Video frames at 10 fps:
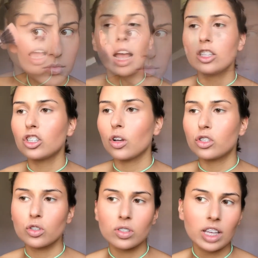And so
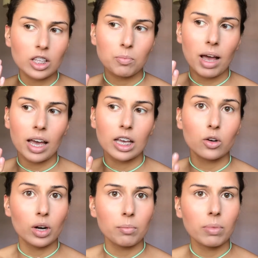to set my
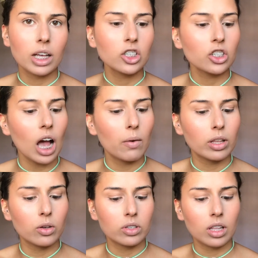cream blush, I will
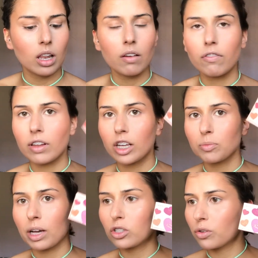use the Love Flush
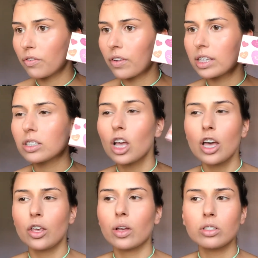by Too Faced.
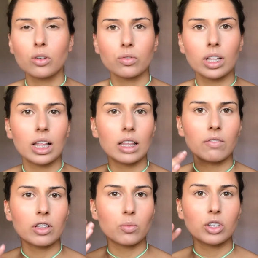You can totally
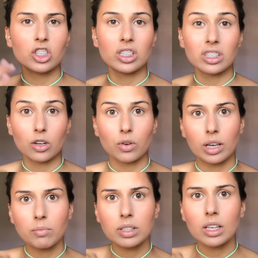leave it with just the
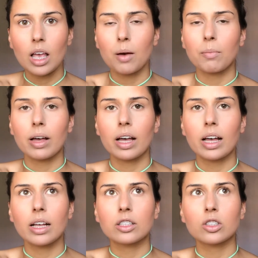creams,
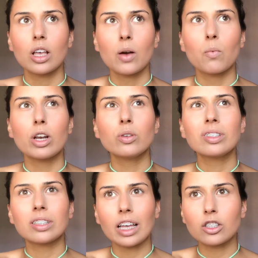but when you
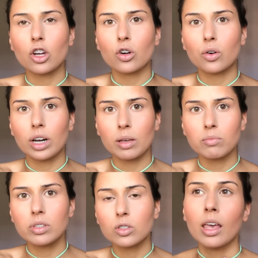set your
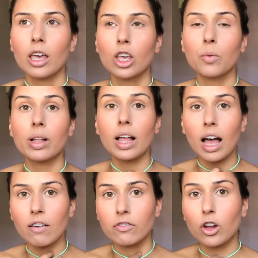creams, you will
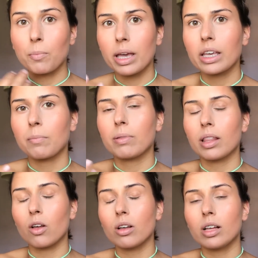have your makeup
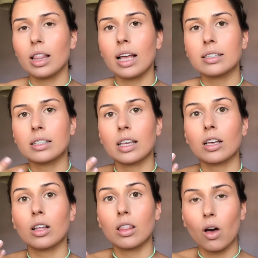
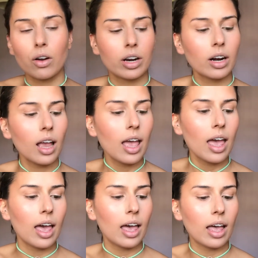lasting longer,
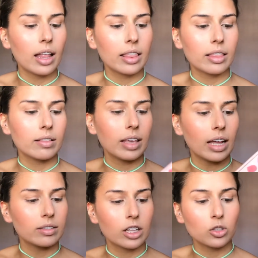and yeah,
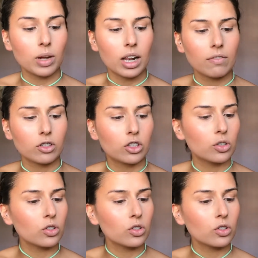that's what I love to do.